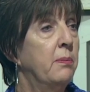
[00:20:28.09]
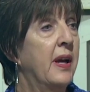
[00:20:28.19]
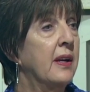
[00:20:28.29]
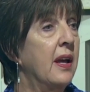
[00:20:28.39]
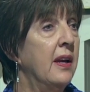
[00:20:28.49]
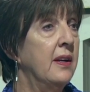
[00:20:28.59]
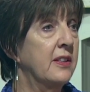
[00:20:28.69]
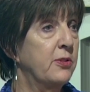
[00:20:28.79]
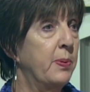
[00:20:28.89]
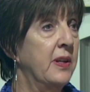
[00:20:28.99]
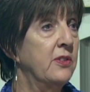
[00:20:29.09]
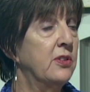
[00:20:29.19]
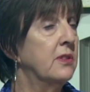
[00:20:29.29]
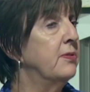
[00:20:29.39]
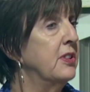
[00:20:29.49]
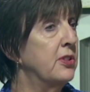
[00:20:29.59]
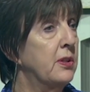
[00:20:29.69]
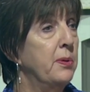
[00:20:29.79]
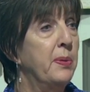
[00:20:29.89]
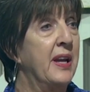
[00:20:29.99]
Medicaid expansion
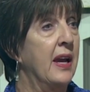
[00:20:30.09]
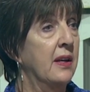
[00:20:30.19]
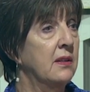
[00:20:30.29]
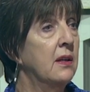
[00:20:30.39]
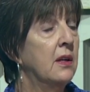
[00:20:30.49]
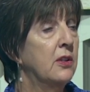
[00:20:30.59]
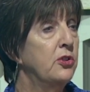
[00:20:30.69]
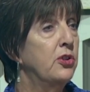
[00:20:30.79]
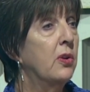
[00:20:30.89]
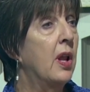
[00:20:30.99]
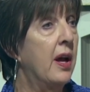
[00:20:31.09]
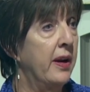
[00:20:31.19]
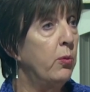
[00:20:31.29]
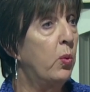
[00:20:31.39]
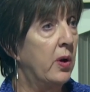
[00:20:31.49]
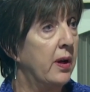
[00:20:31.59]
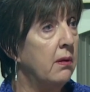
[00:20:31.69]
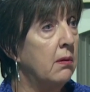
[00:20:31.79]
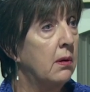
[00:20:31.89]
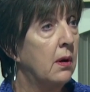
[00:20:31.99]
officially began July
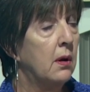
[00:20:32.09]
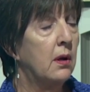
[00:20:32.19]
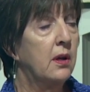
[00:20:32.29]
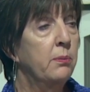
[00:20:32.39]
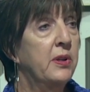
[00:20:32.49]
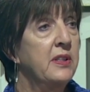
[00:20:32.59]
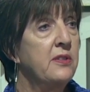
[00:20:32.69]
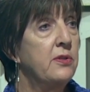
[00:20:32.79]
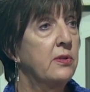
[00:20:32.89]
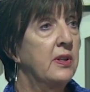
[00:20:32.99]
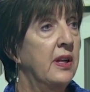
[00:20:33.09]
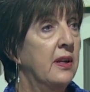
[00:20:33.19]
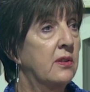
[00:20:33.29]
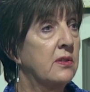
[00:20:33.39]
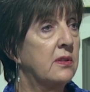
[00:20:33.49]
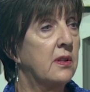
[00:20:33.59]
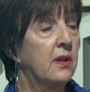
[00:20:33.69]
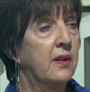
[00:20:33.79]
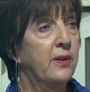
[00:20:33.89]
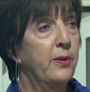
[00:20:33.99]
1. I'm pleased to announce
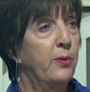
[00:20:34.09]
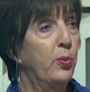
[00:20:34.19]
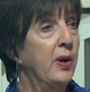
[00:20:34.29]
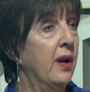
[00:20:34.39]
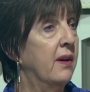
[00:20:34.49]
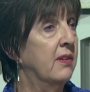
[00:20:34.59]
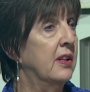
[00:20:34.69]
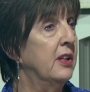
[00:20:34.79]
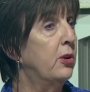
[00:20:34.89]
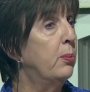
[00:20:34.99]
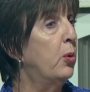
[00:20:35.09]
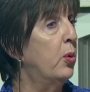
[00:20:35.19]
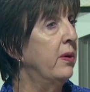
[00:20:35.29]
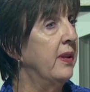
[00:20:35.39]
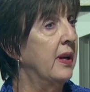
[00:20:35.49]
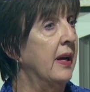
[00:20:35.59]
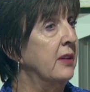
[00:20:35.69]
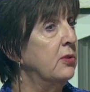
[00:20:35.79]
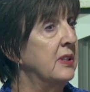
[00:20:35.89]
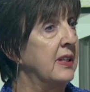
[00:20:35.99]
uh, we have a little more than
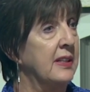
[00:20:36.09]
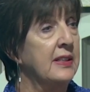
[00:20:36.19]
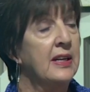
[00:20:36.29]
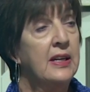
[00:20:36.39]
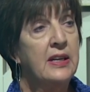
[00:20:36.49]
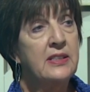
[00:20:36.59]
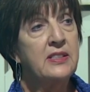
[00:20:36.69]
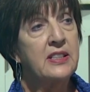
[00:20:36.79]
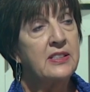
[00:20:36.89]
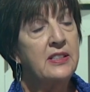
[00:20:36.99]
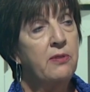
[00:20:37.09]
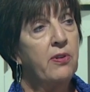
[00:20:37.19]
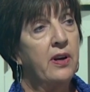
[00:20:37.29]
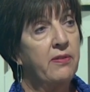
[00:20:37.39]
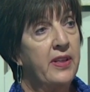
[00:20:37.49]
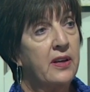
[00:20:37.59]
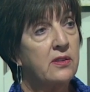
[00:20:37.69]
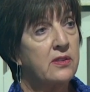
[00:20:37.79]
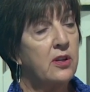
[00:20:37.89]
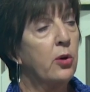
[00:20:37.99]

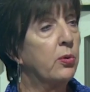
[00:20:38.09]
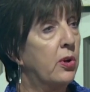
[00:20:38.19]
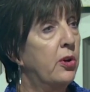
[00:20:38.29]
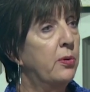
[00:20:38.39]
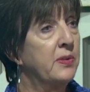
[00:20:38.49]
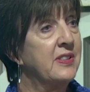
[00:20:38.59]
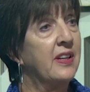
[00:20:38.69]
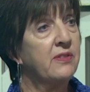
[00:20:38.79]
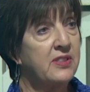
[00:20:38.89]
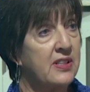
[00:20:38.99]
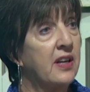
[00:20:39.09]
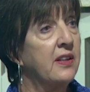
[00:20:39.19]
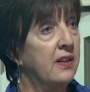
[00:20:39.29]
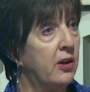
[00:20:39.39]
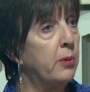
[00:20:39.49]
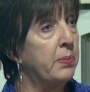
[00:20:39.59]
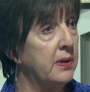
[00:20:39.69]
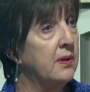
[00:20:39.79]
165,000 Oklahomans have signed up